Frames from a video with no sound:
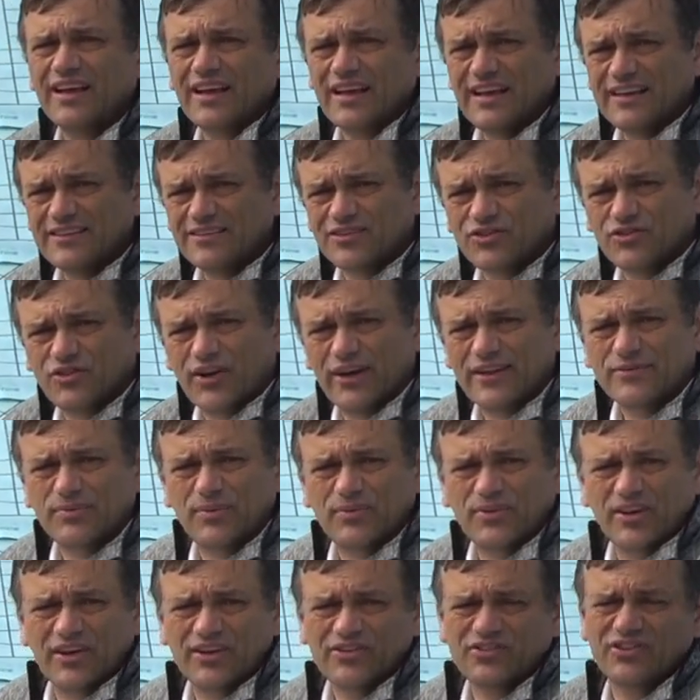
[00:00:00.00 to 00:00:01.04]
ease of
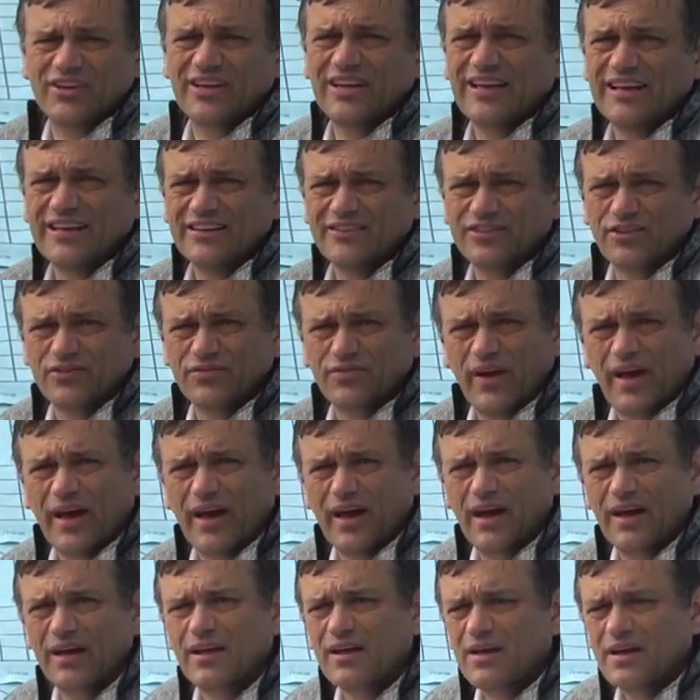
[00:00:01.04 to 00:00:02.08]
transportation, ease of
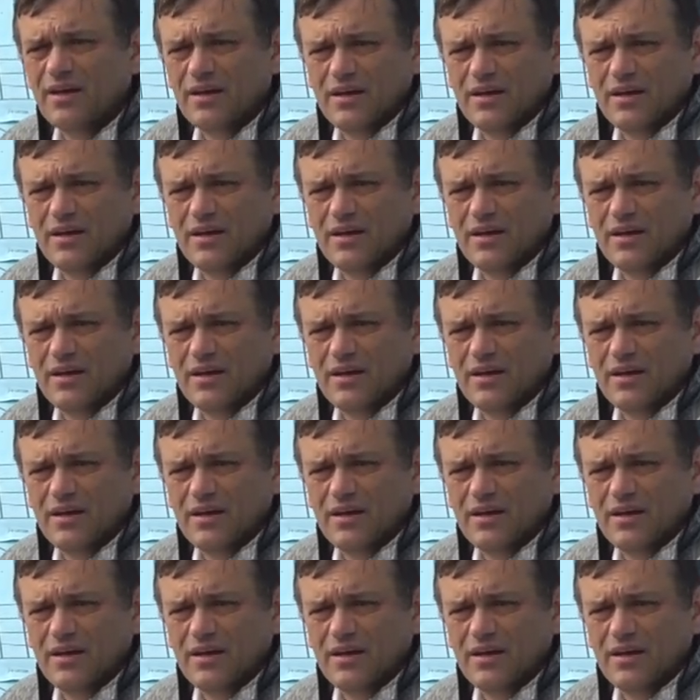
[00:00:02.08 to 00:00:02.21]
uh,